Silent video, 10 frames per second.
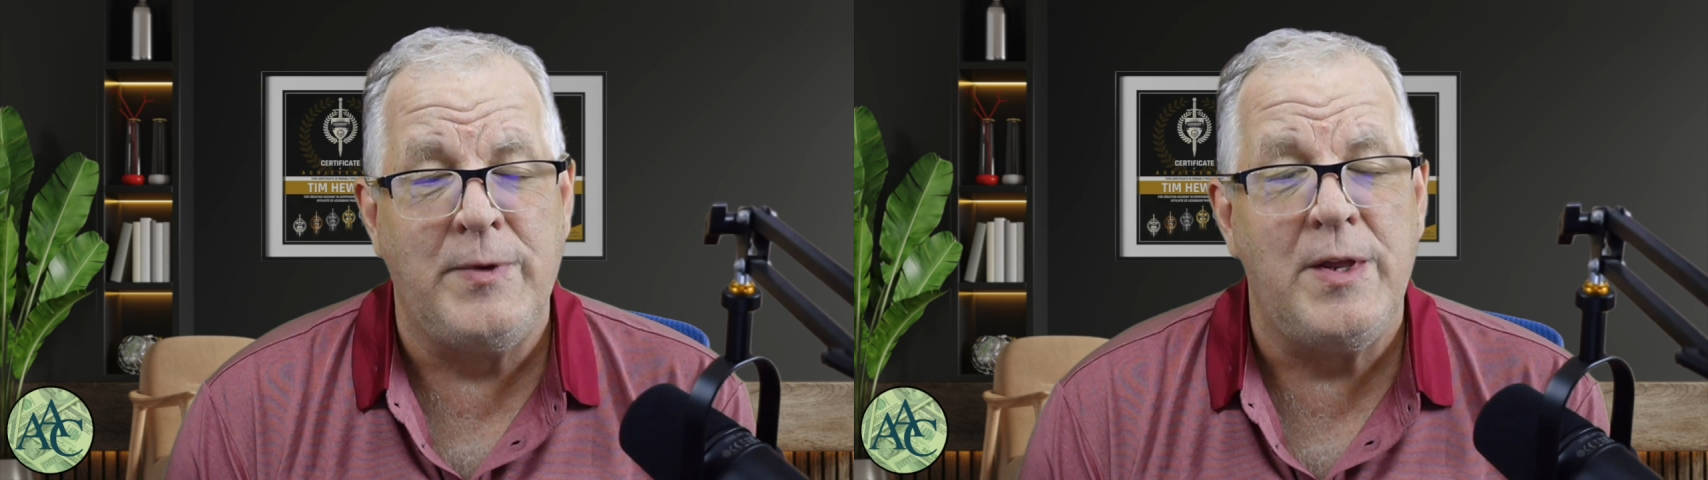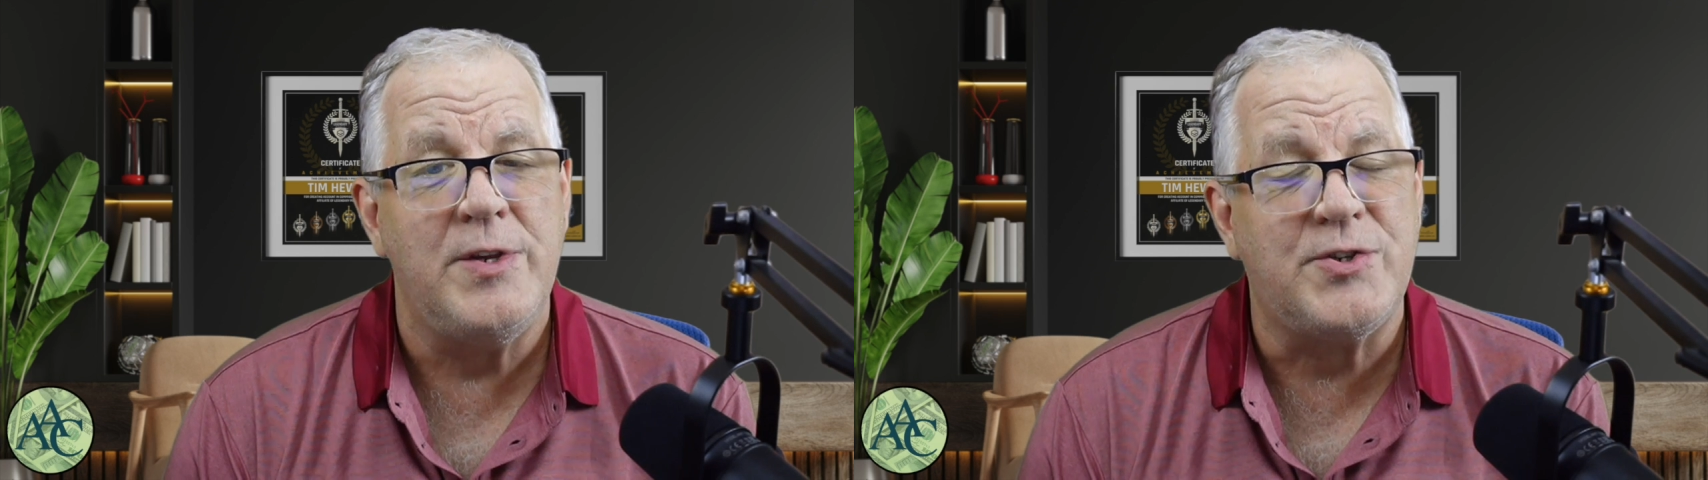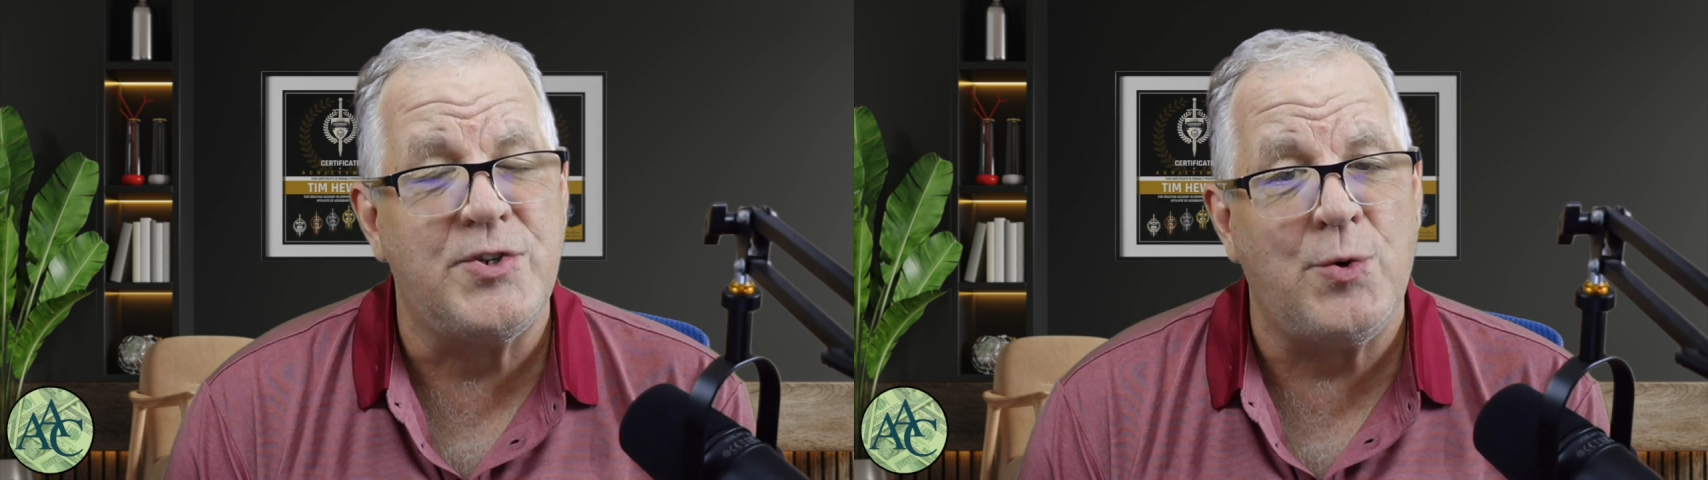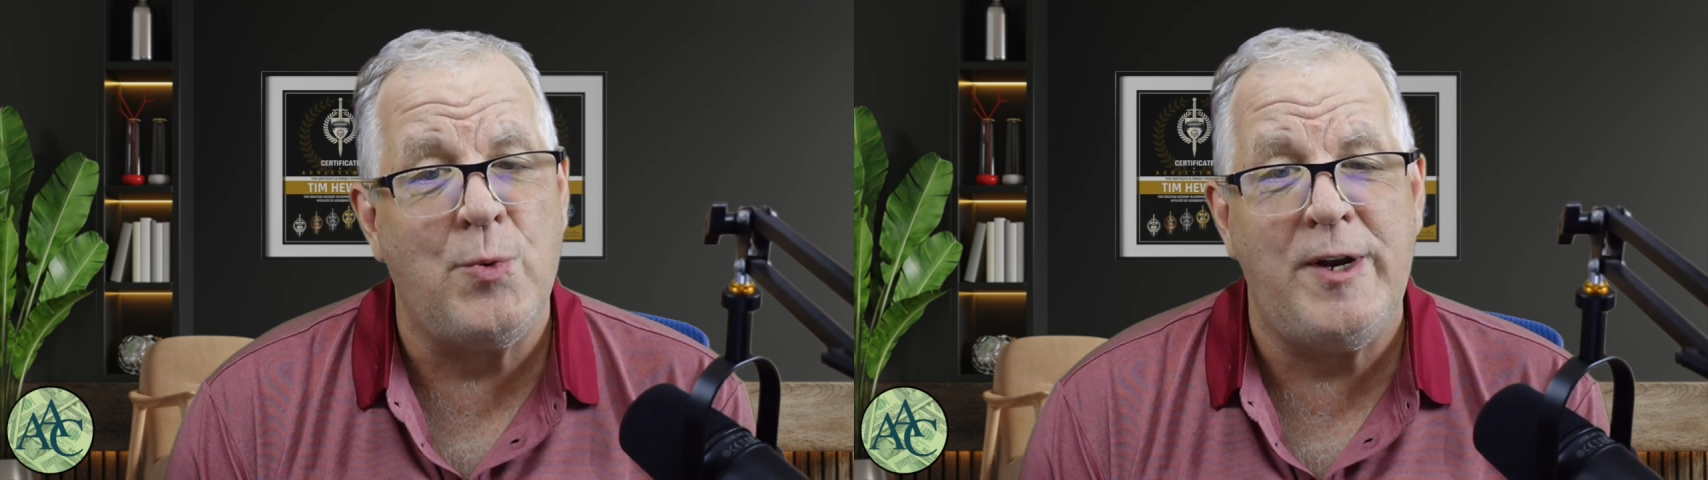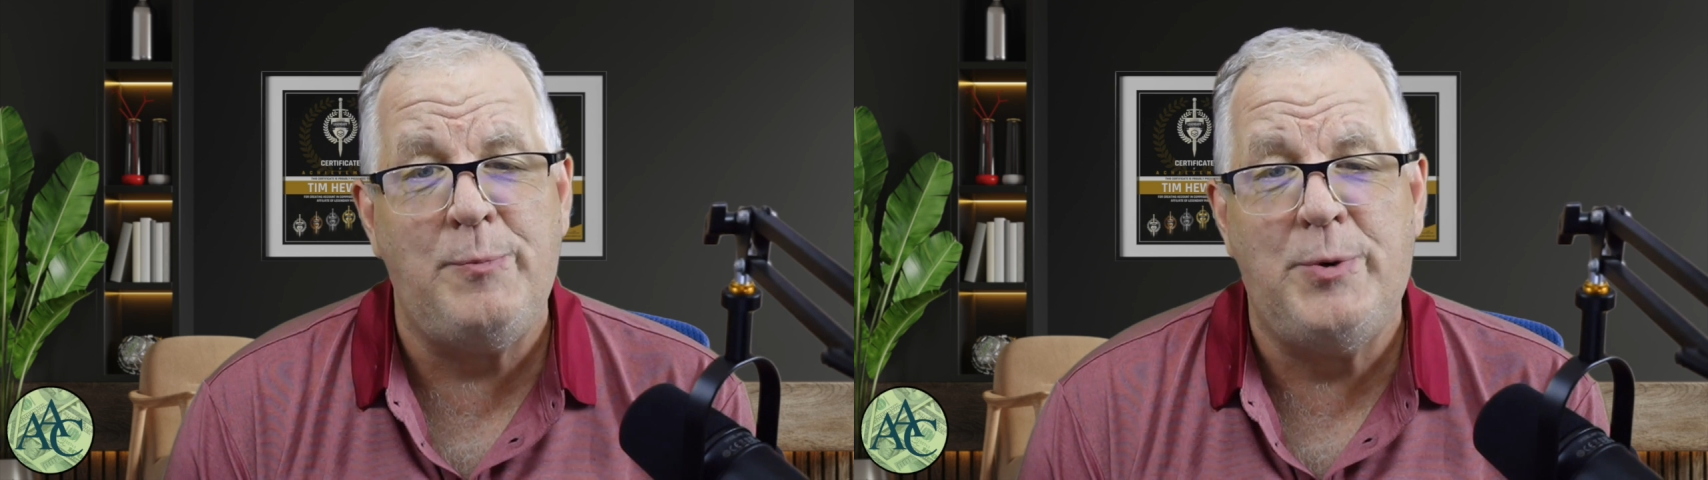This is a
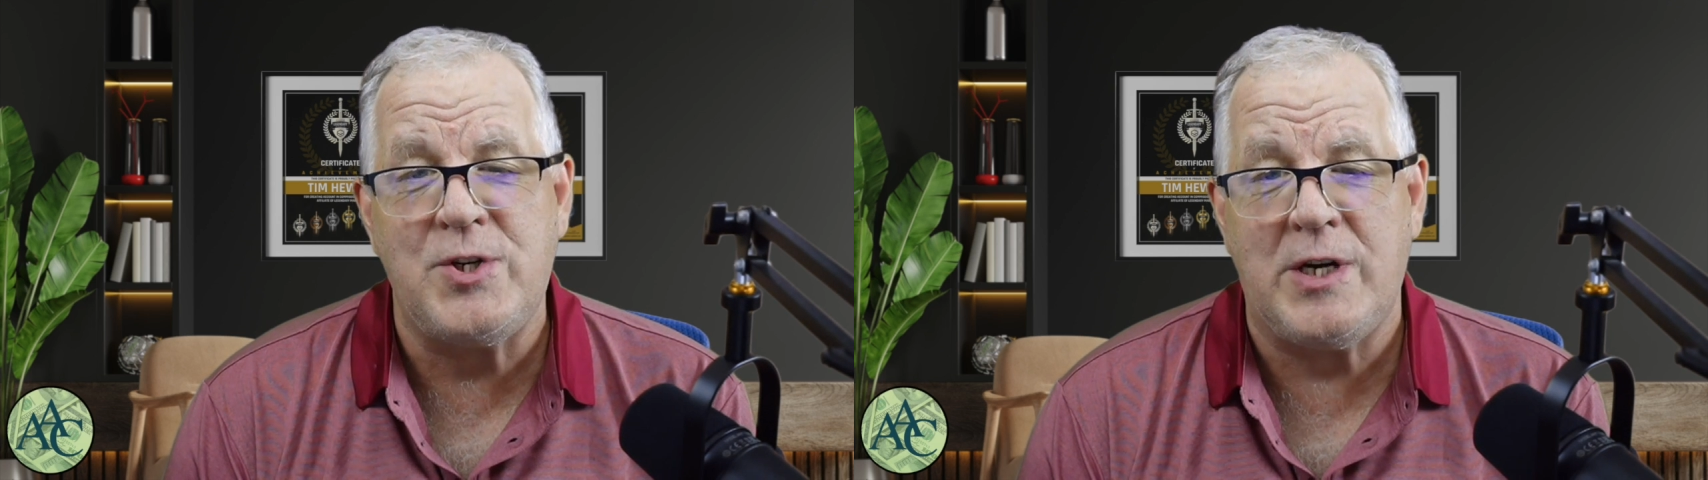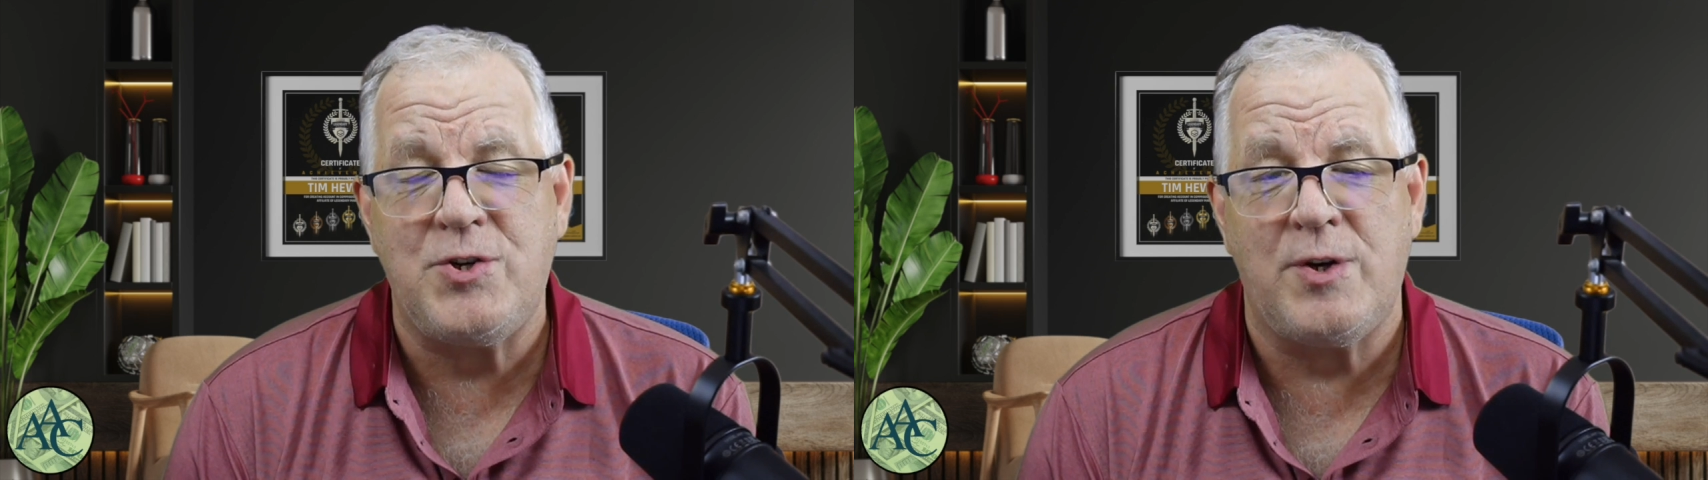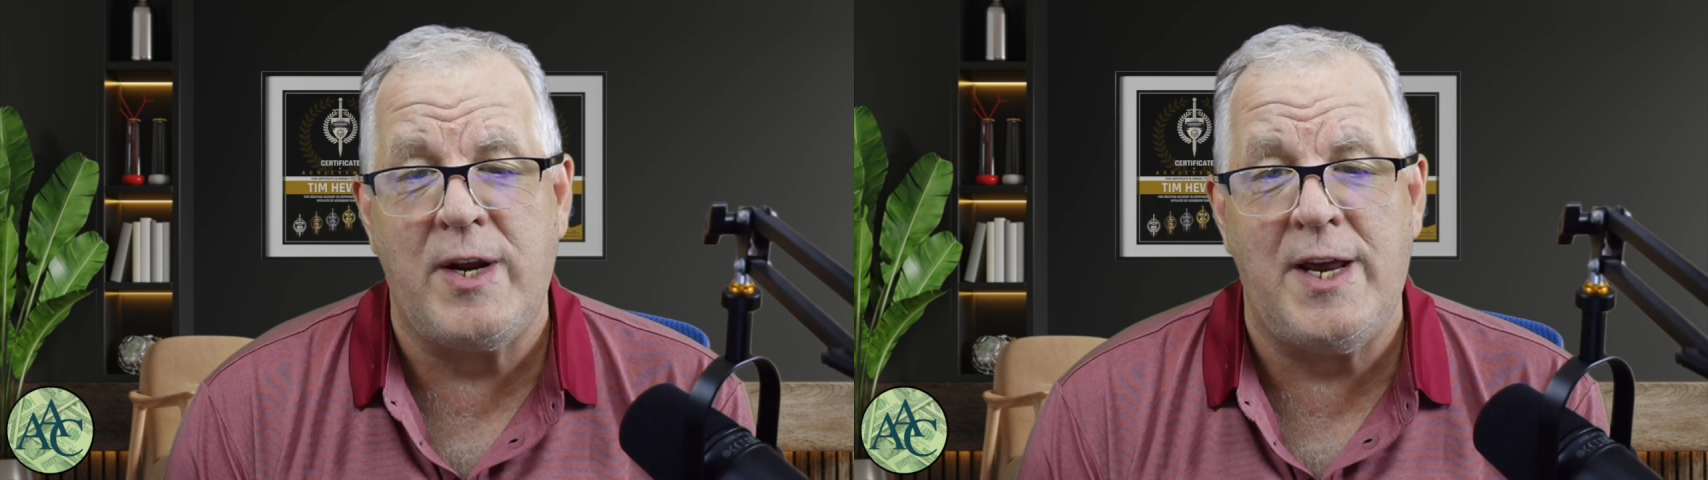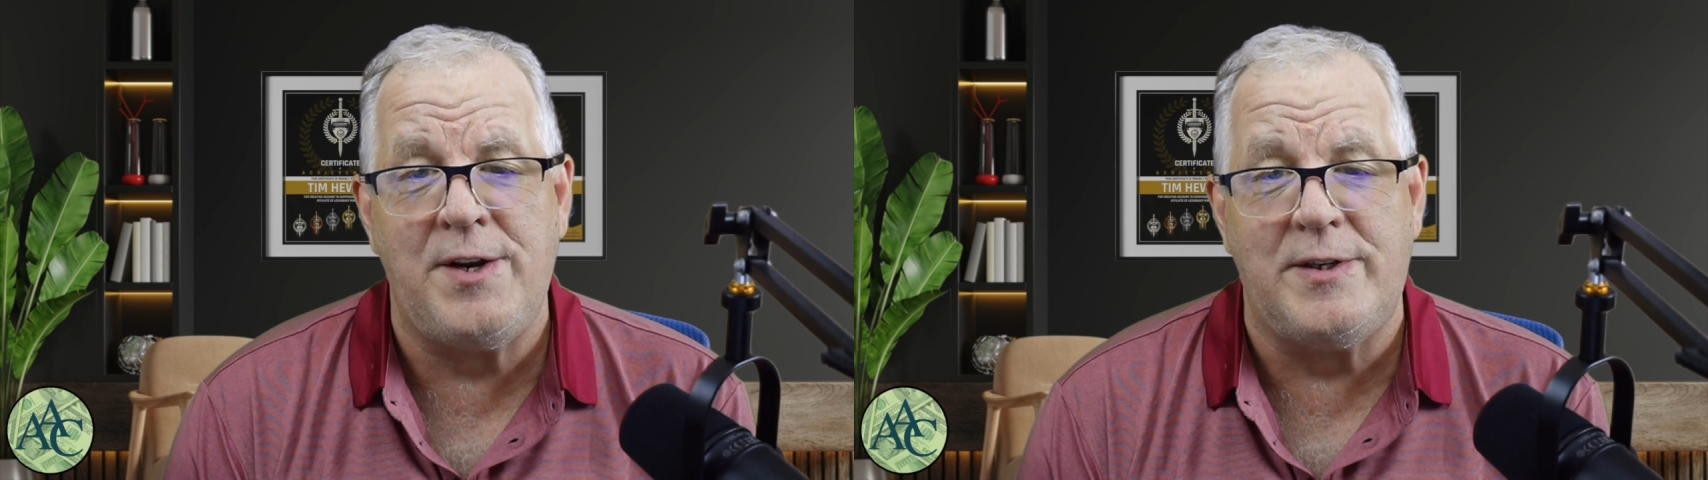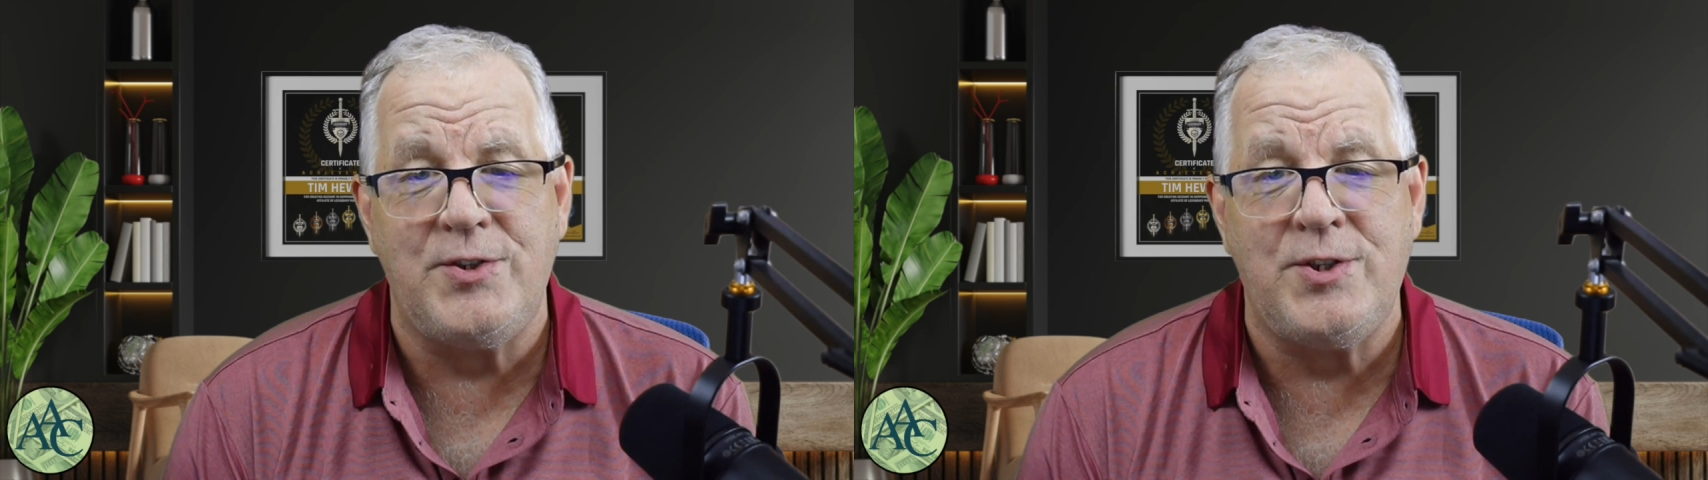way to push out your
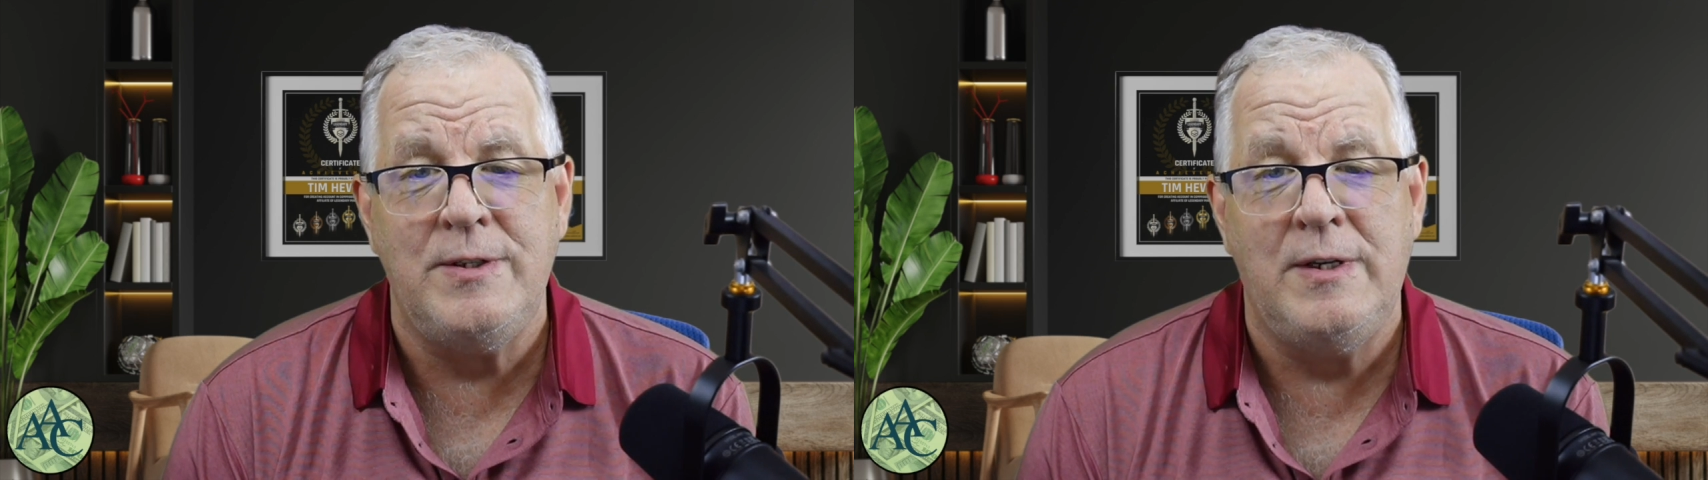handles